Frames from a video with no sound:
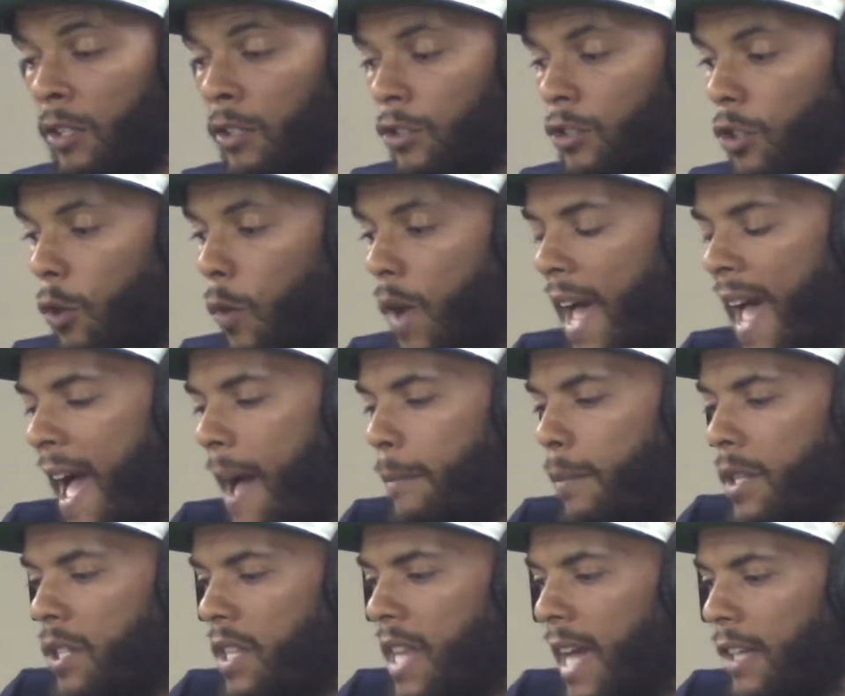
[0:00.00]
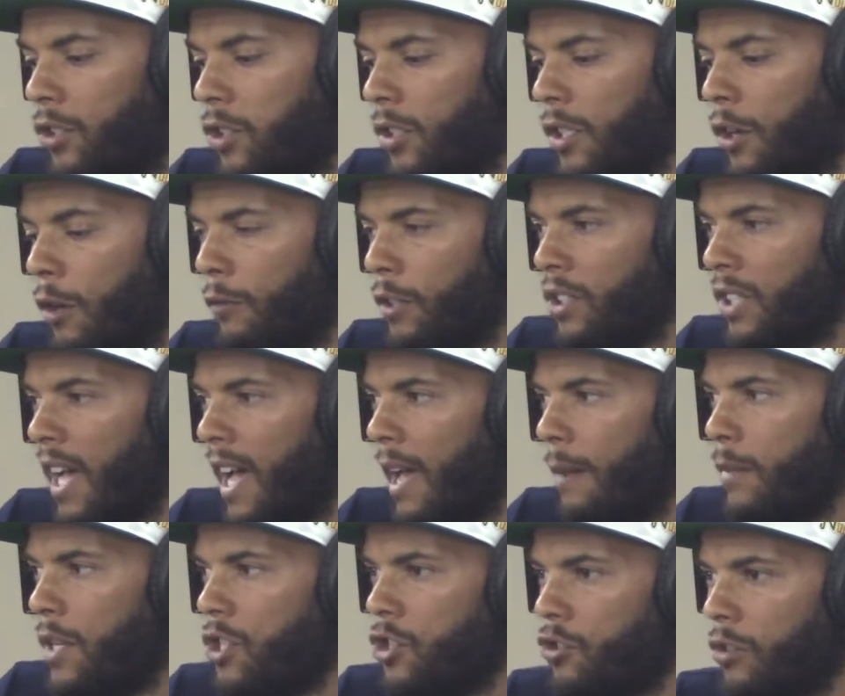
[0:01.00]
So what happens naturally over
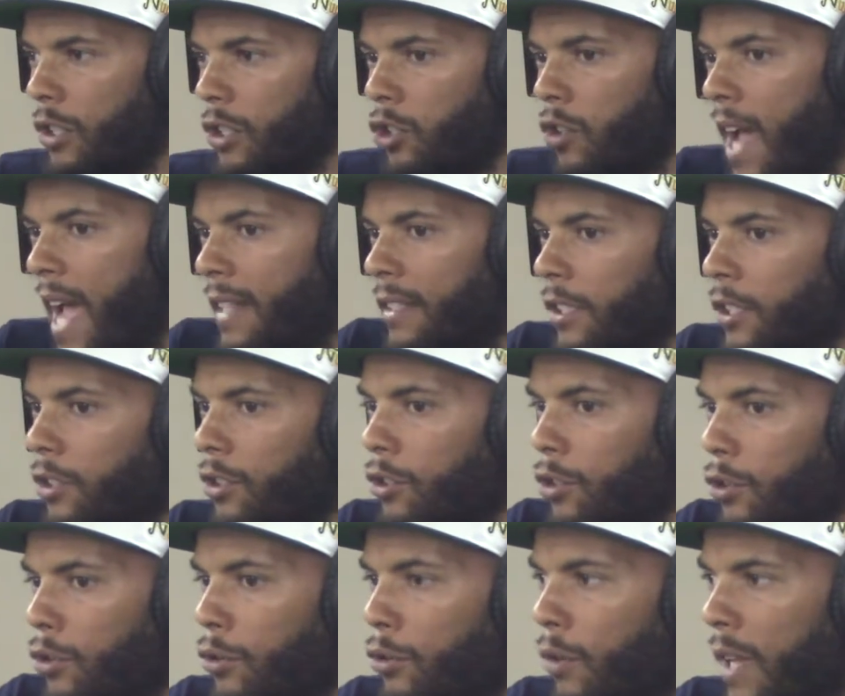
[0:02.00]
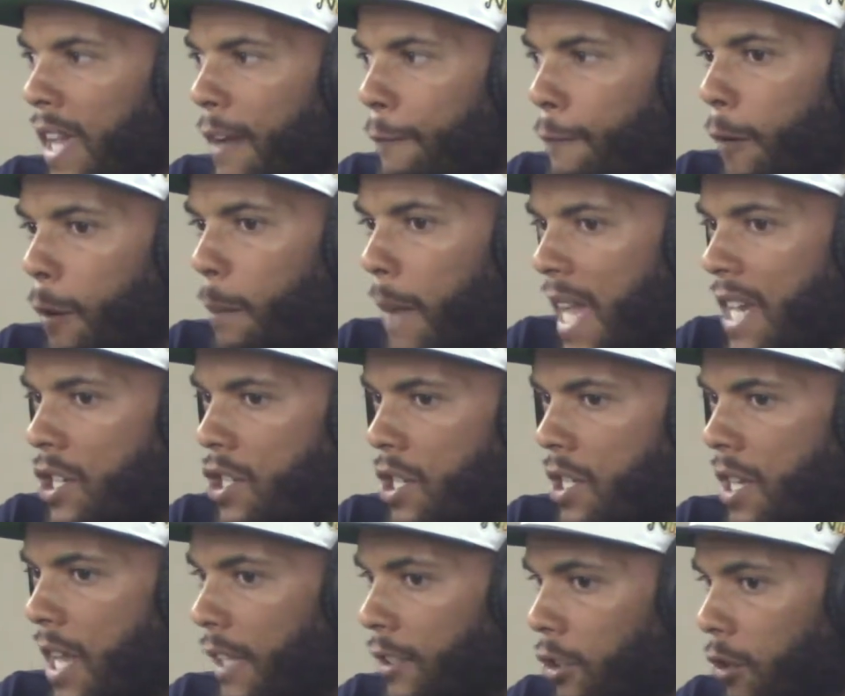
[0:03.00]
time is you're attracted to
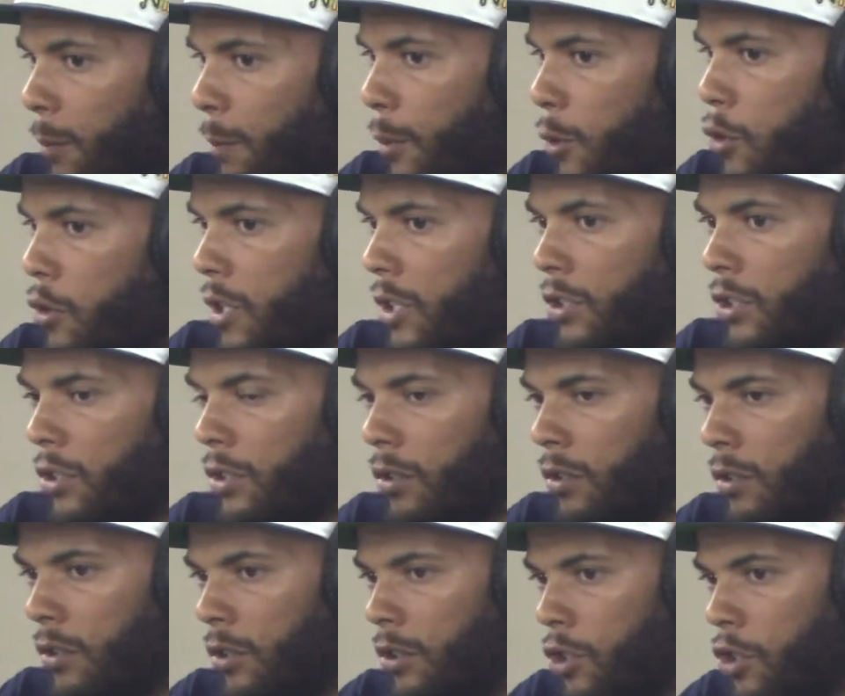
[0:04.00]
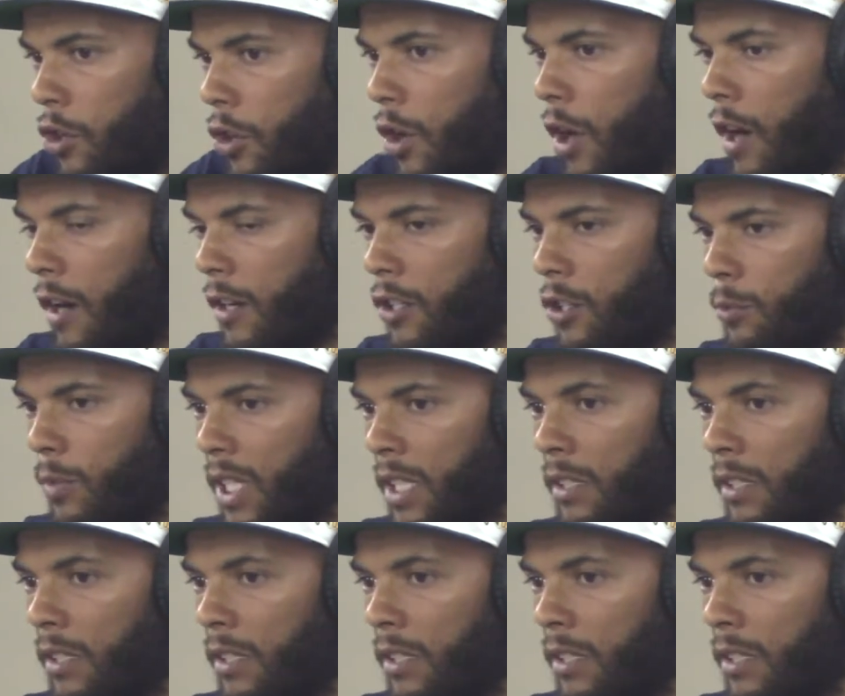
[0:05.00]
information that supports your argument.